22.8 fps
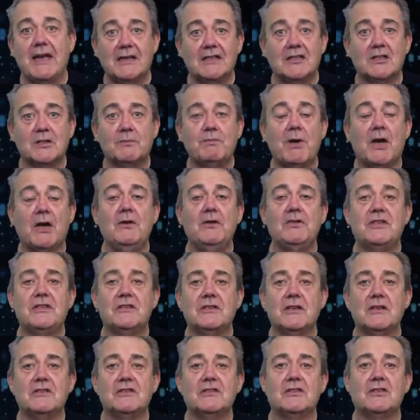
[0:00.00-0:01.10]
exposes
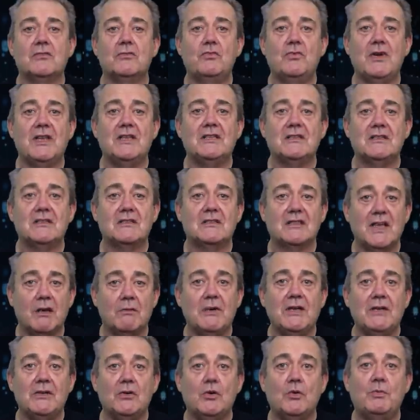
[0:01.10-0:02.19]
us to risks that
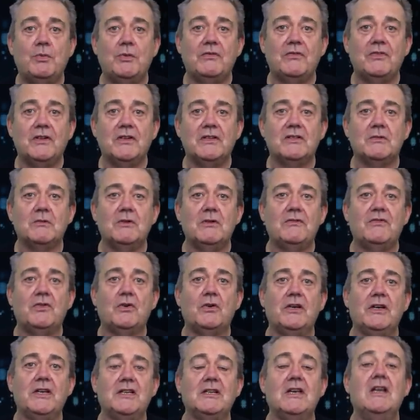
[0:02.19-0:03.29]
we'd all prefer to
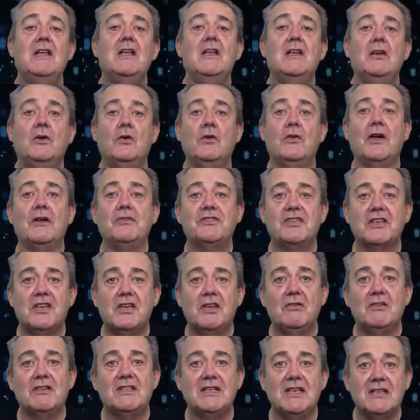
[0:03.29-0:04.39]
avoid. Although
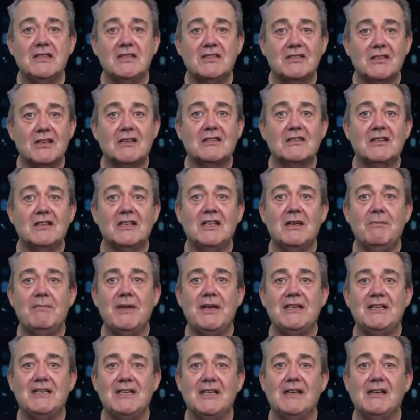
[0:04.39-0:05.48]
security is certainly a
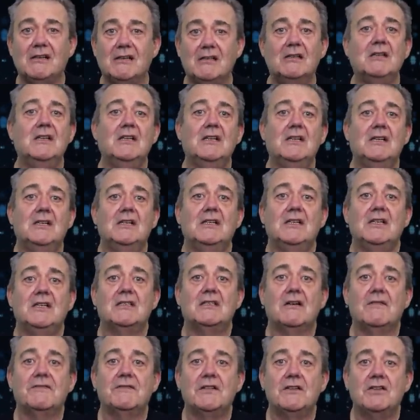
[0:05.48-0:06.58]
big deal, it's
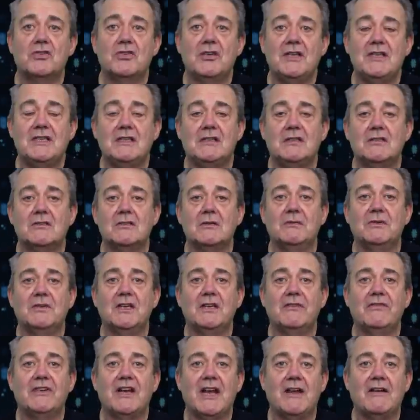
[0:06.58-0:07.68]
often treated as something
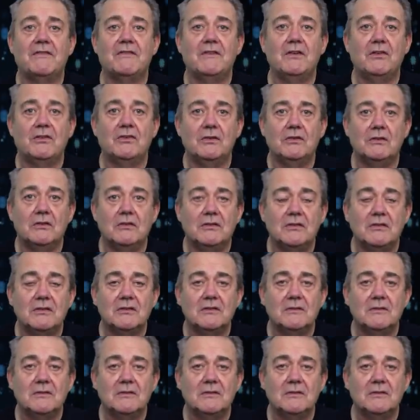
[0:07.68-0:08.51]
of an afterthought.